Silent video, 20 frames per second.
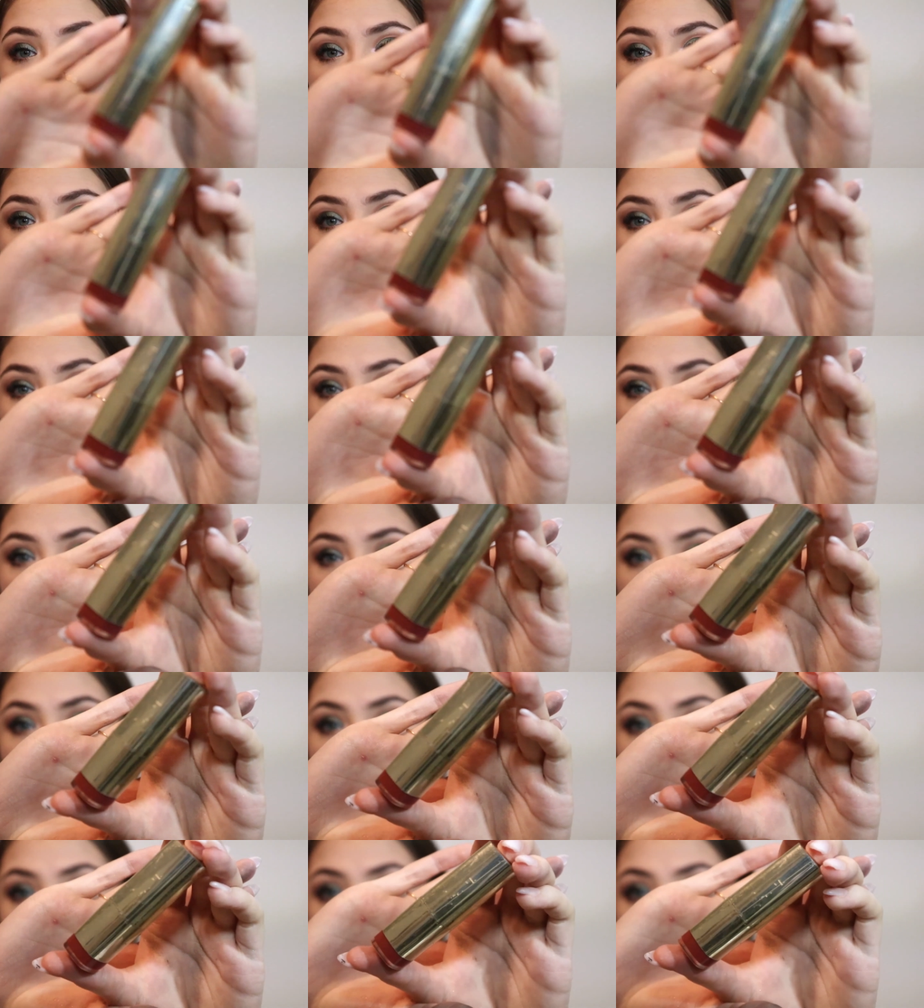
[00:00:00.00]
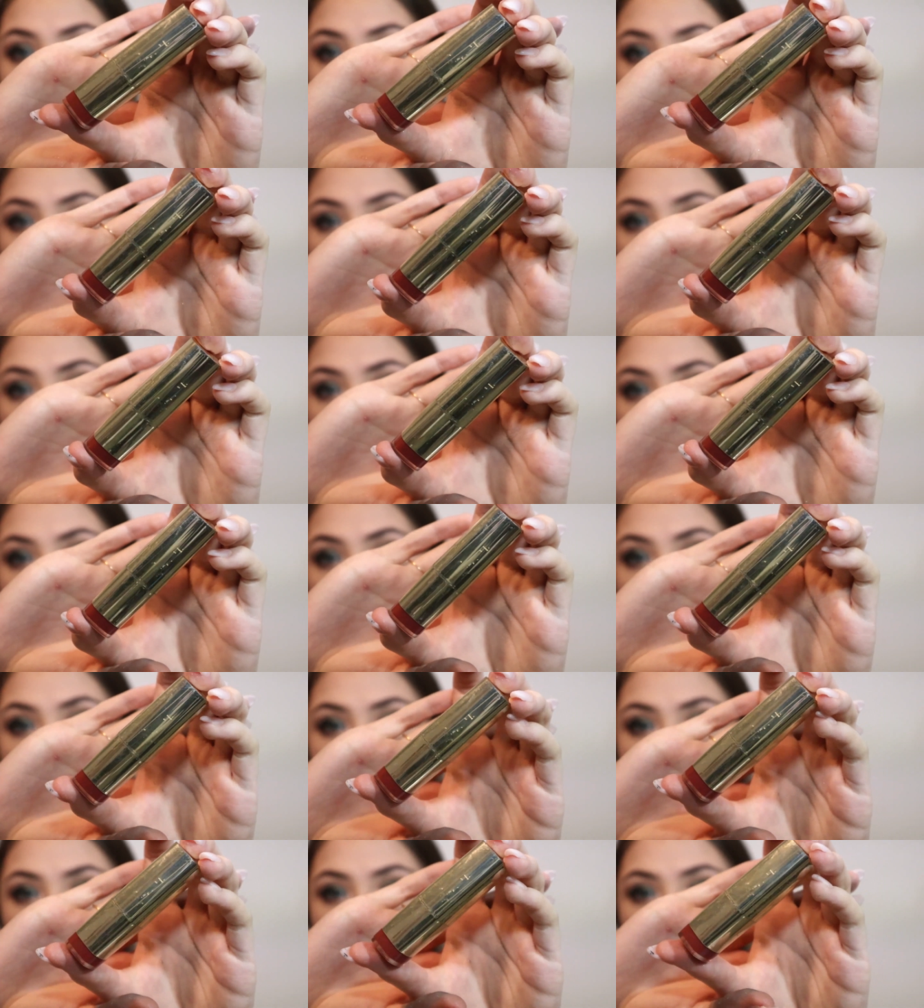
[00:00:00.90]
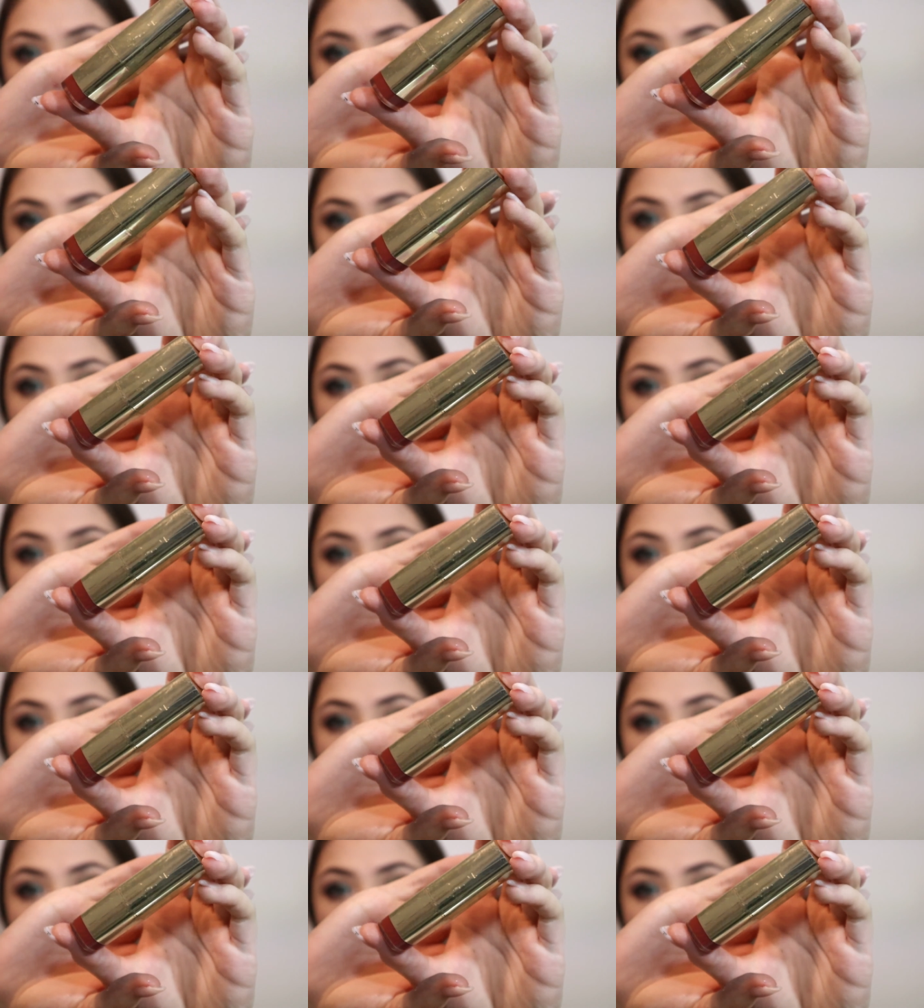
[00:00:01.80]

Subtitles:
So this is totally rubbed off, but it's the